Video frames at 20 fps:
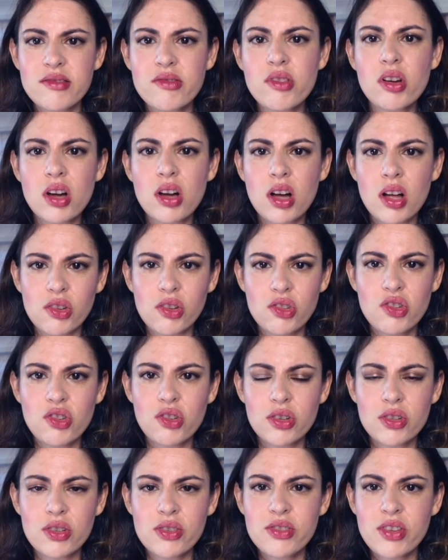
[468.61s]
the
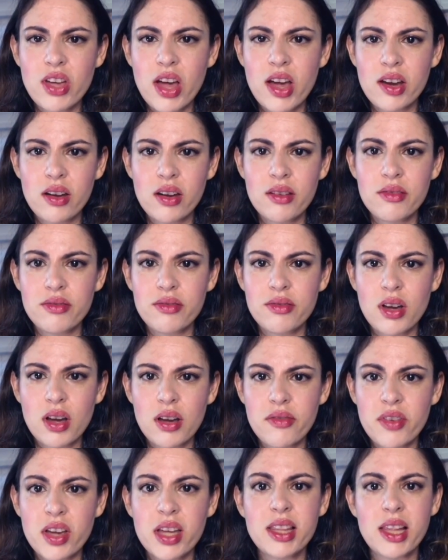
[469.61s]
cultural side of
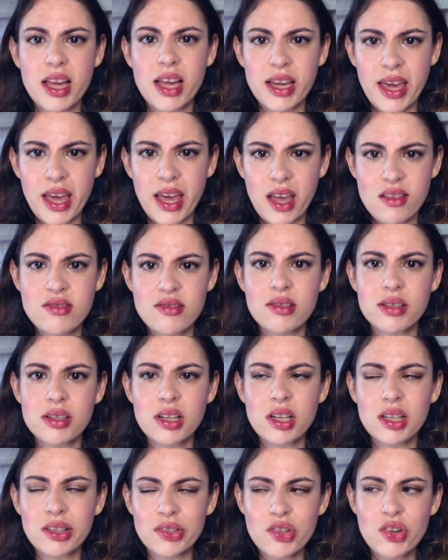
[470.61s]
it, like cancel
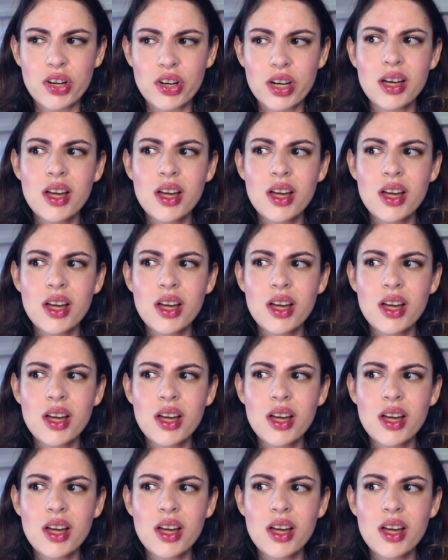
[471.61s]
culture,